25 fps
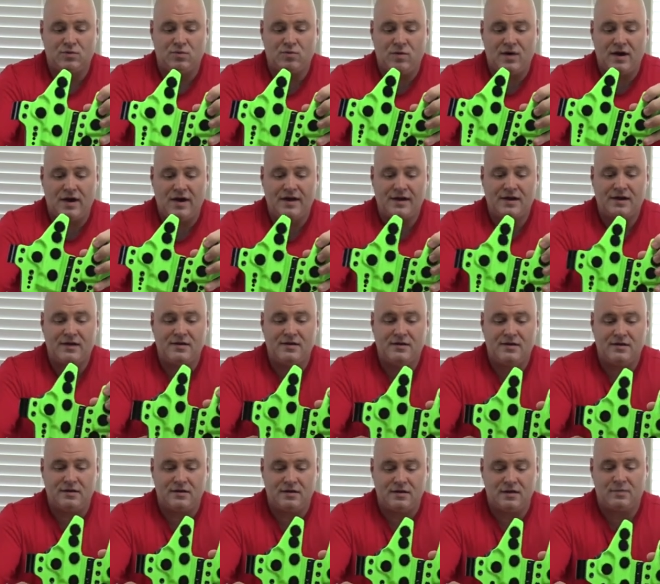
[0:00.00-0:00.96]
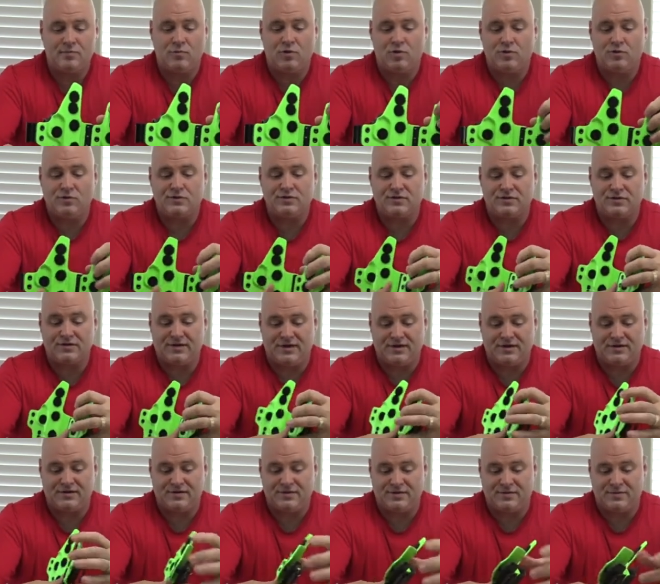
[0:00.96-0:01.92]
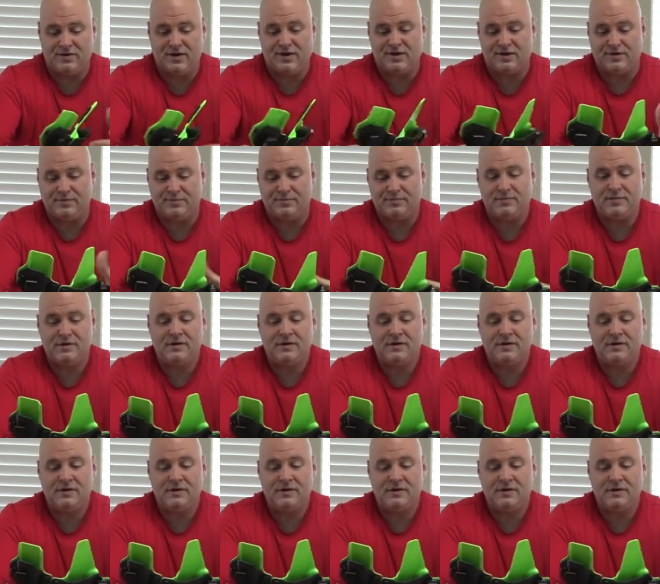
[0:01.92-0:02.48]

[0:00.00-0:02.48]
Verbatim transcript: wide holster down here at the bottom.